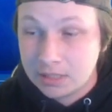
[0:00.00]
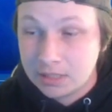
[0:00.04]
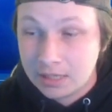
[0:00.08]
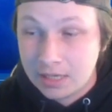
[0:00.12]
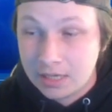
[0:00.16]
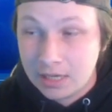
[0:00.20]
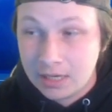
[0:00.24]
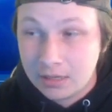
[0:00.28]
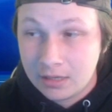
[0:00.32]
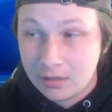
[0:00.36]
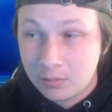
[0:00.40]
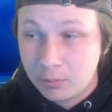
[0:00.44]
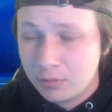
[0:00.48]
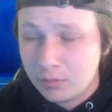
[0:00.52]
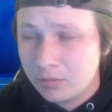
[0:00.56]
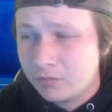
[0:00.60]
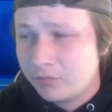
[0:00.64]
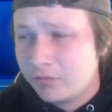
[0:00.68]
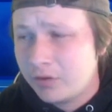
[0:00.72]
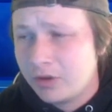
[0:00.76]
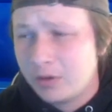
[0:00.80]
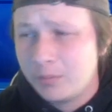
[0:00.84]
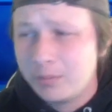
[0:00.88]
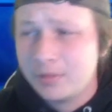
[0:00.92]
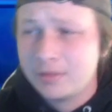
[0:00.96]
Again, it's been a
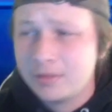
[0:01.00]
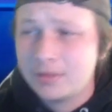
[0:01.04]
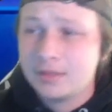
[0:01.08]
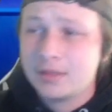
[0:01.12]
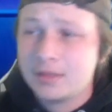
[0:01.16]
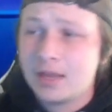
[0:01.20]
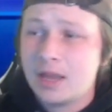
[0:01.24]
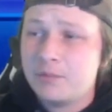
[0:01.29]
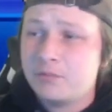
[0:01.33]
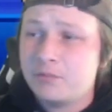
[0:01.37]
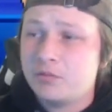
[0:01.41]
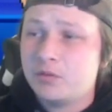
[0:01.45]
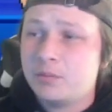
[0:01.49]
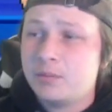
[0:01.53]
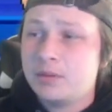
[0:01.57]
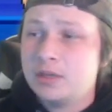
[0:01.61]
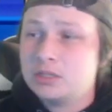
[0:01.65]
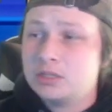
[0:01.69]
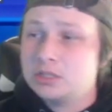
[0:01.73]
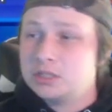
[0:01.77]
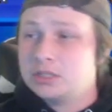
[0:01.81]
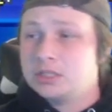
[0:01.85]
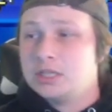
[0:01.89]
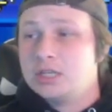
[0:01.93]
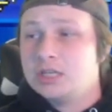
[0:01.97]
very busy time for me
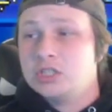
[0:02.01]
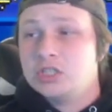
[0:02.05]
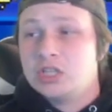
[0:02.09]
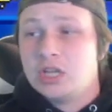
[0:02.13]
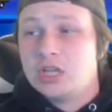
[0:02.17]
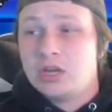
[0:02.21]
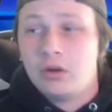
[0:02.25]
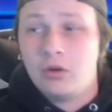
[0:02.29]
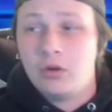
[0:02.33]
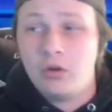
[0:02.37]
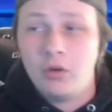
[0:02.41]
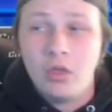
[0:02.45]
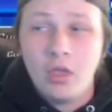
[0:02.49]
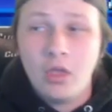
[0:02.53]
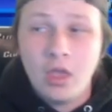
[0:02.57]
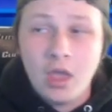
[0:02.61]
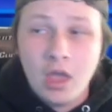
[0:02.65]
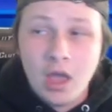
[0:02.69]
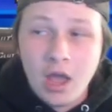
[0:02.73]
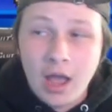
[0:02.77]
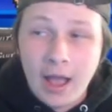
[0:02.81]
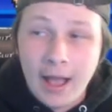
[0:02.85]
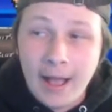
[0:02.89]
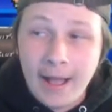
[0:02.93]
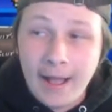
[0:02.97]
just in general,
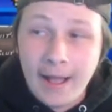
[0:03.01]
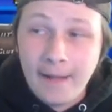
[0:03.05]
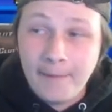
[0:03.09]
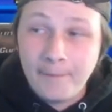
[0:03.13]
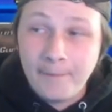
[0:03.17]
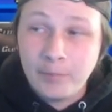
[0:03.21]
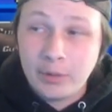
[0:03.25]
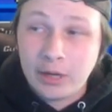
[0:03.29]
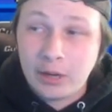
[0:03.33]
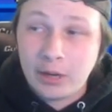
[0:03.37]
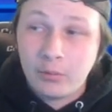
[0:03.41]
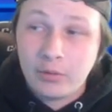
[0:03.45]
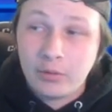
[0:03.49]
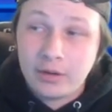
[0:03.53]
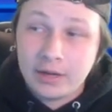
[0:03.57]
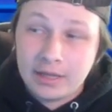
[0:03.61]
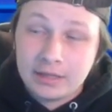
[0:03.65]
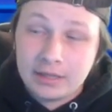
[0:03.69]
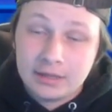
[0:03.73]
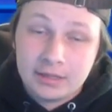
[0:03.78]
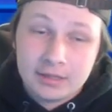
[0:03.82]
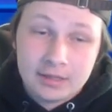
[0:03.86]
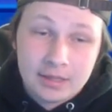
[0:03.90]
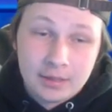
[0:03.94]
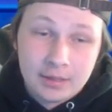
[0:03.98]
uh, but I wanted to
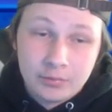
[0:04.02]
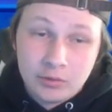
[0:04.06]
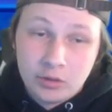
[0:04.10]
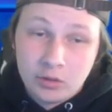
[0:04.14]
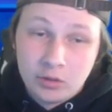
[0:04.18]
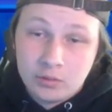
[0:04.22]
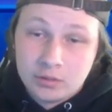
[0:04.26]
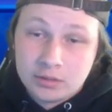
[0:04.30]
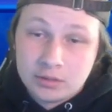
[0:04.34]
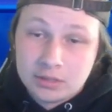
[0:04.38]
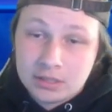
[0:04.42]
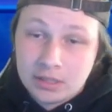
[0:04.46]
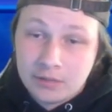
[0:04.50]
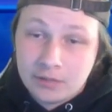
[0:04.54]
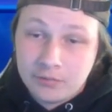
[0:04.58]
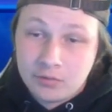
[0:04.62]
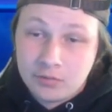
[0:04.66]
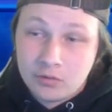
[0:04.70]
get this up to you and stuff.